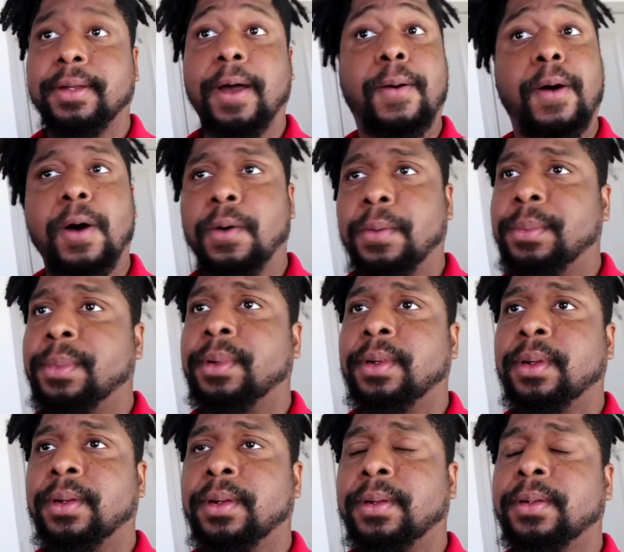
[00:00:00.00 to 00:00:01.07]
Go home.
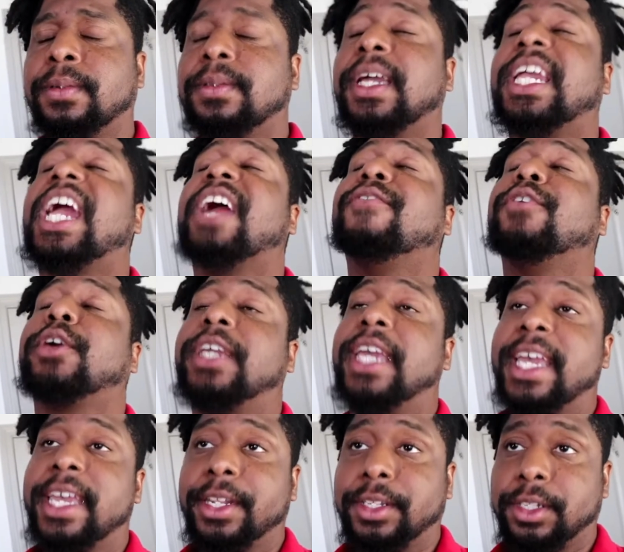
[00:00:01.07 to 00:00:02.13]
Take care of your
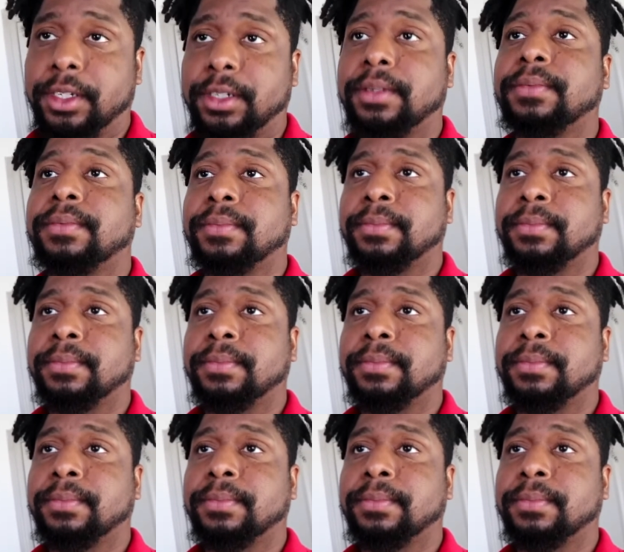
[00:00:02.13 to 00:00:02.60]
kids.